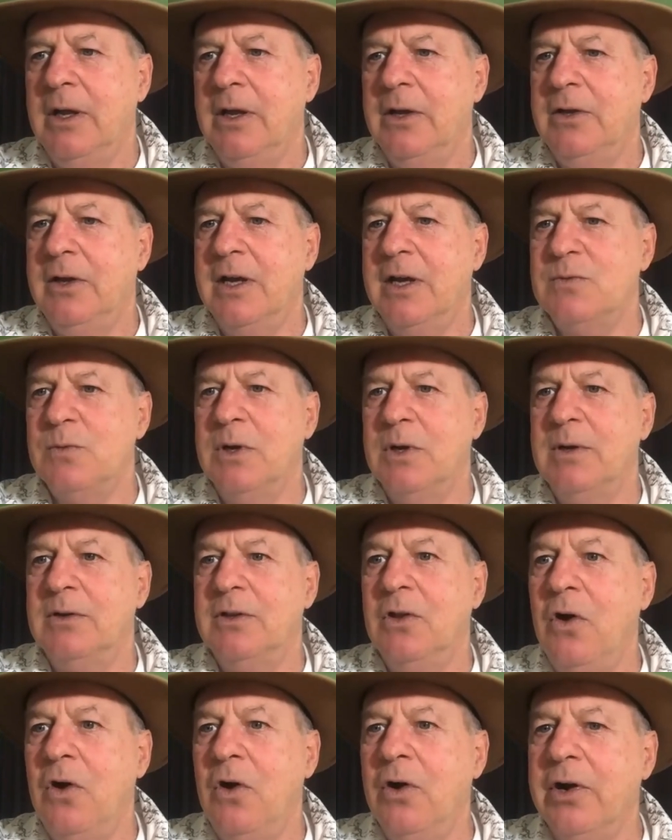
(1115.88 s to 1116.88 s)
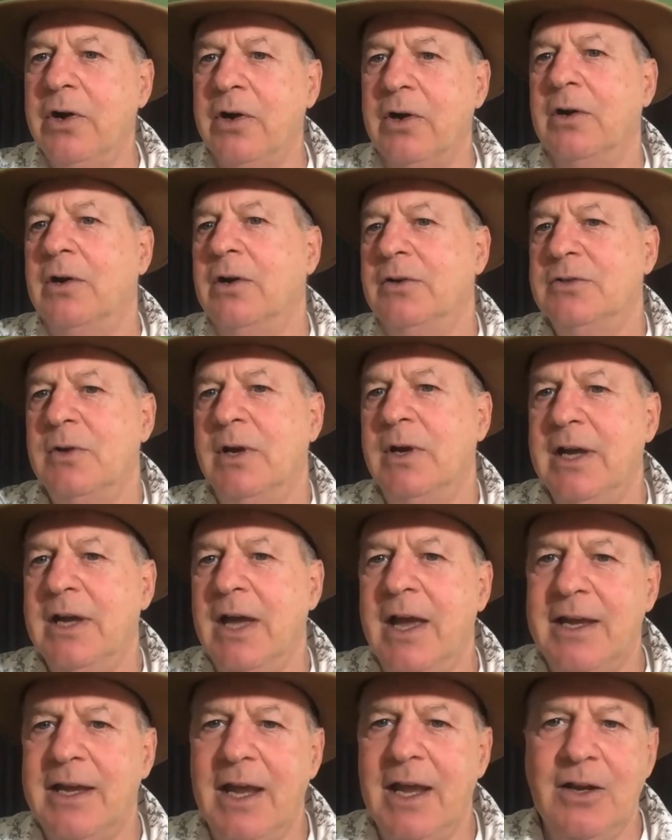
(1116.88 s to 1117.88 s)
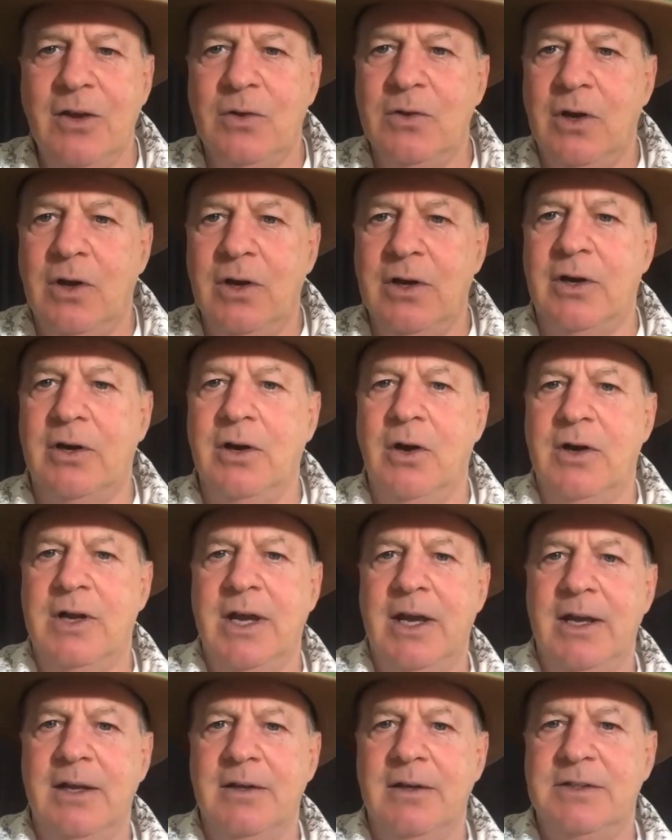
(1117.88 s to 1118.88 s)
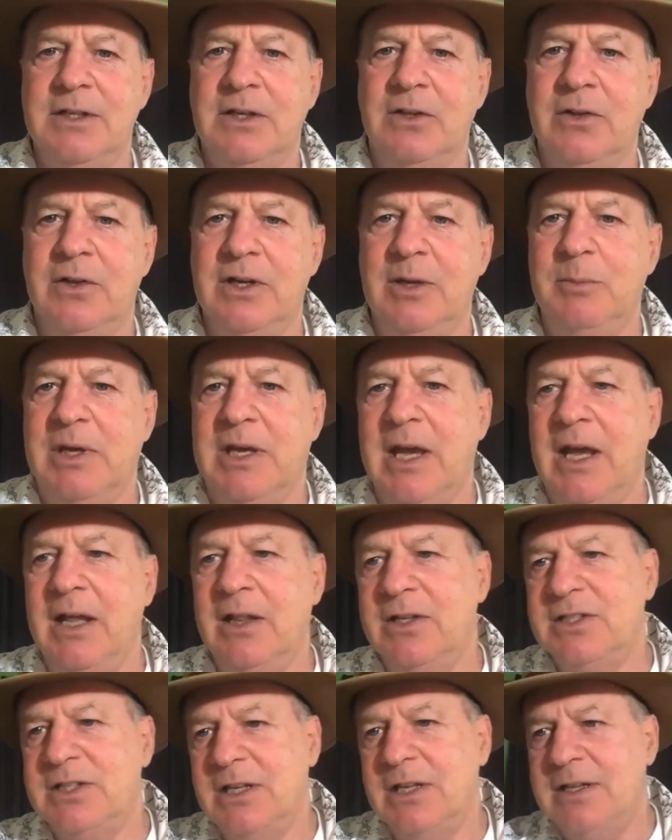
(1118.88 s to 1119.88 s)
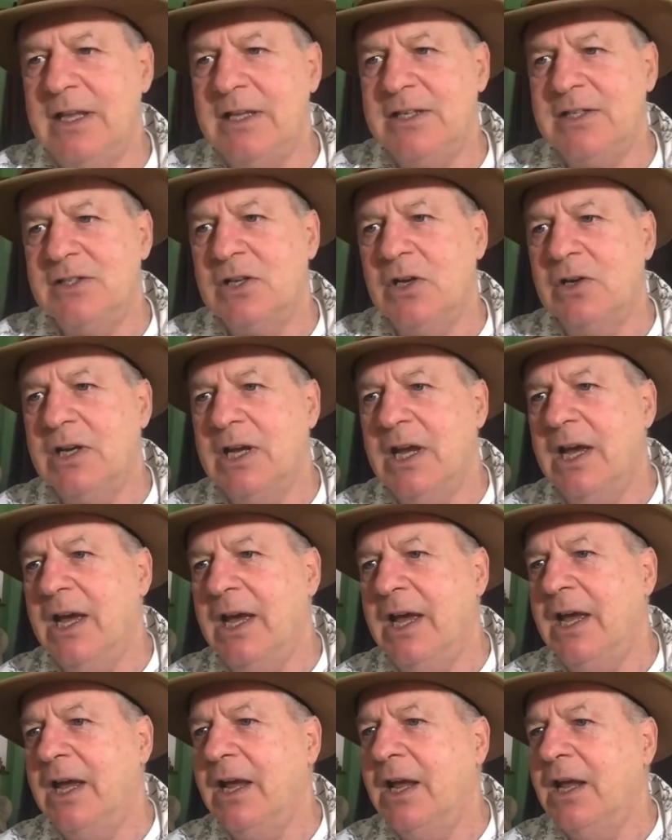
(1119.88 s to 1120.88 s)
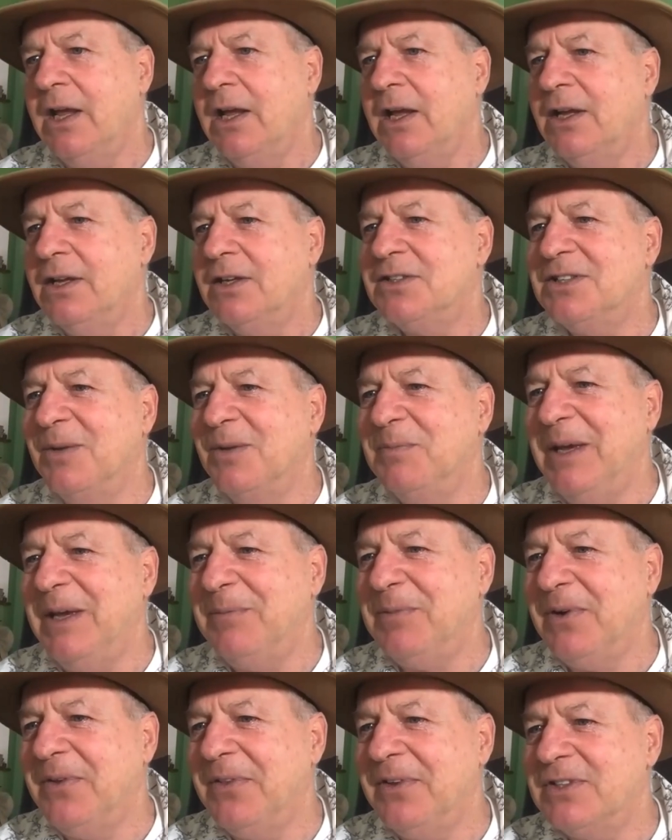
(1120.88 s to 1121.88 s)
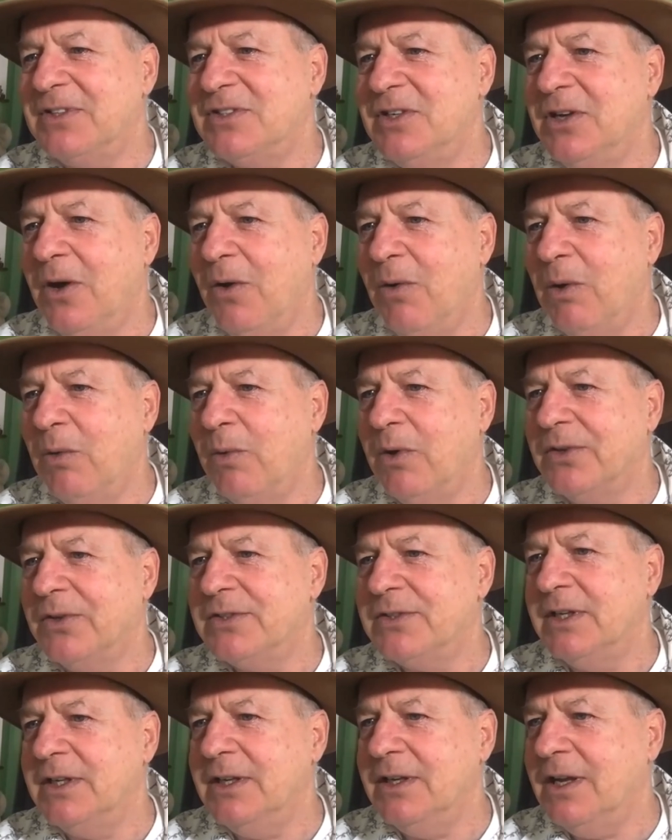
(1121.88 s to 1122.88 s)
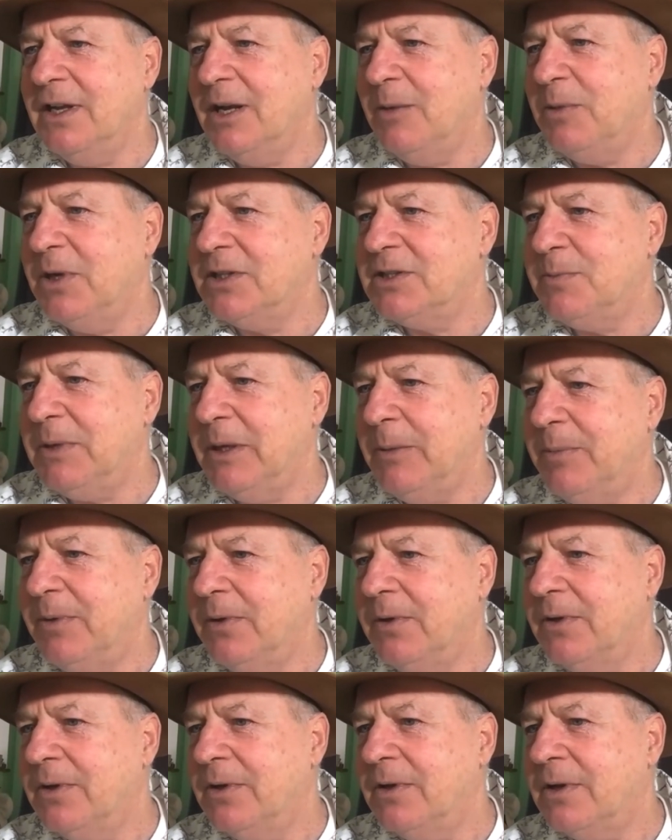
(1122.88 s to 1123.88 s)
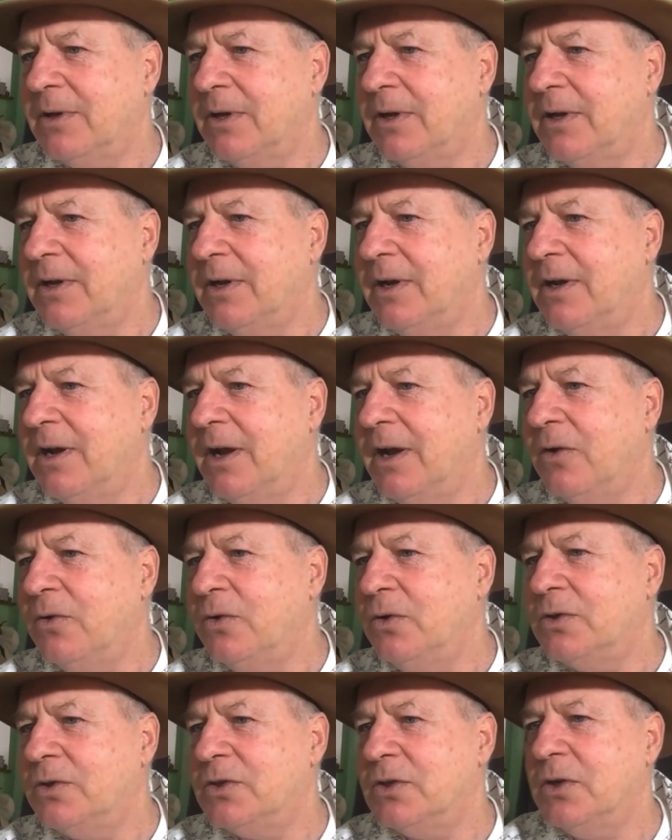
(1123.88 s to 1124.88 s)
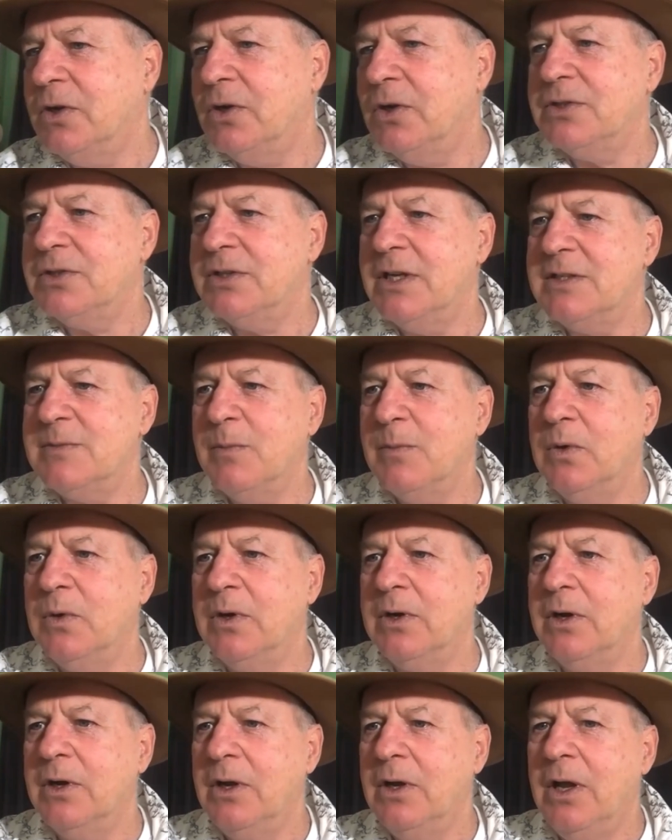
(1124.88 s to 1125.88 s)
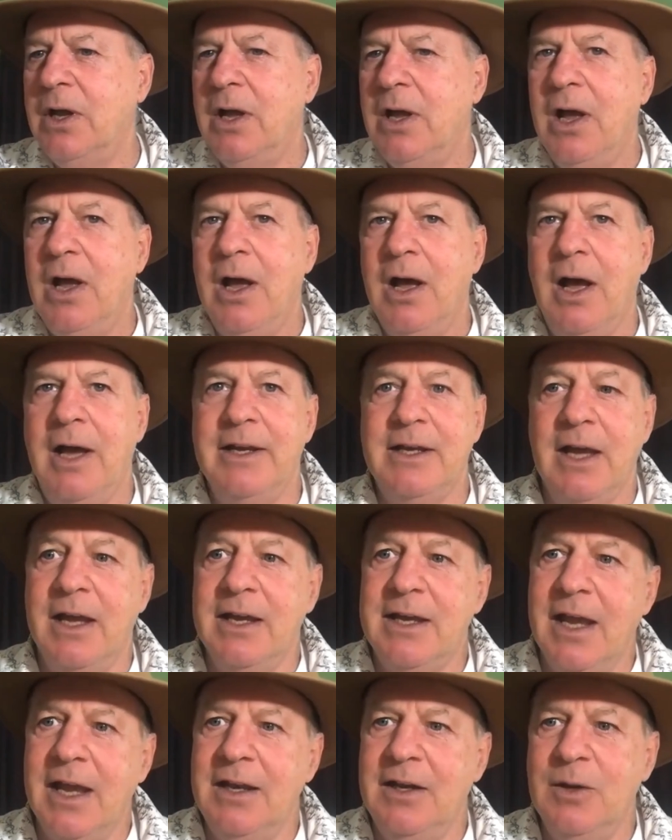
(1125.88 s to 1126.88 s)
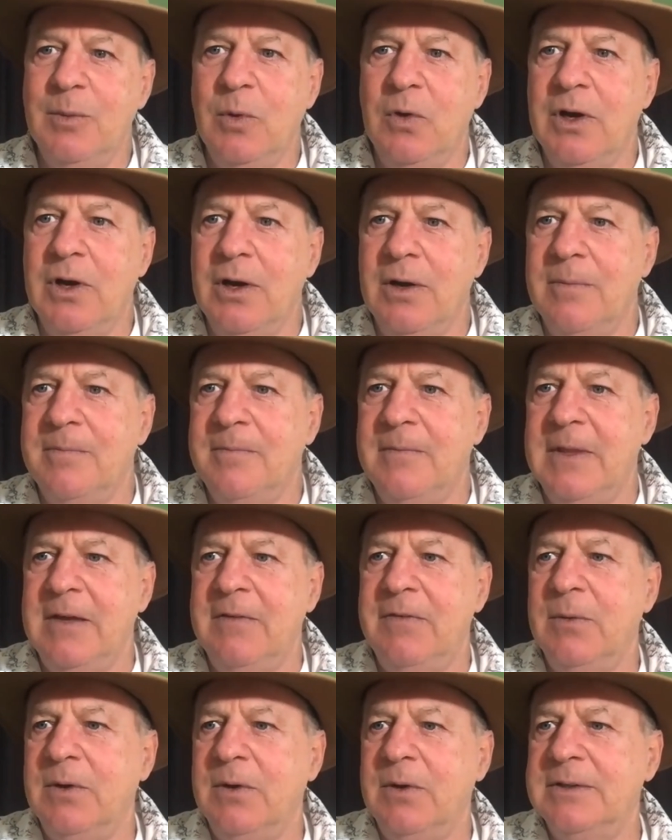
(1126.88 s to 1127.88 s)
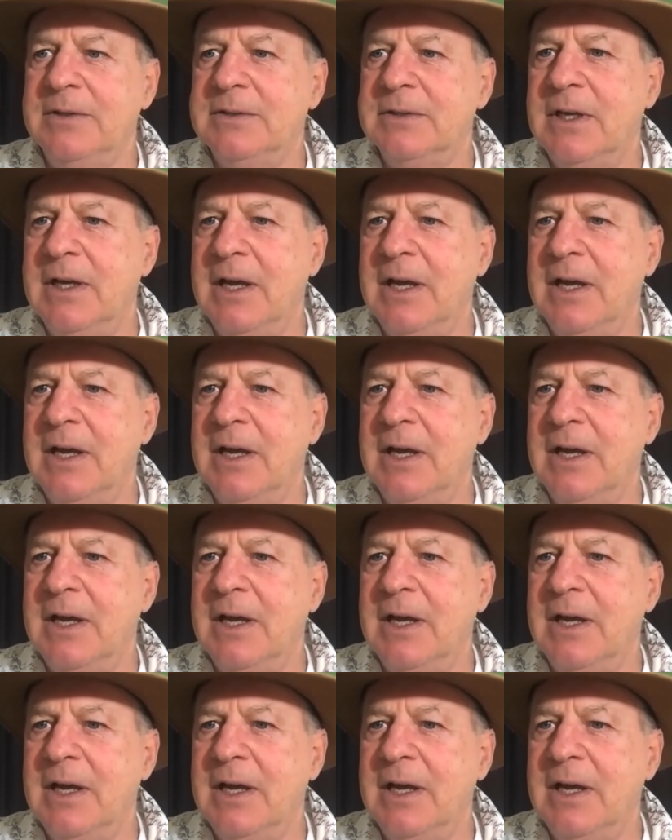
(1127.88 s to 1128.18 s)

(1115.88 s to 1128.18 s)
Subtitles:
You guys want longer, so I can go longer. Okay, Dylan and Michaela said this is okay. Some people, there's Noah Wilson and a bunch of people. Naruto says more. I can do more if you want.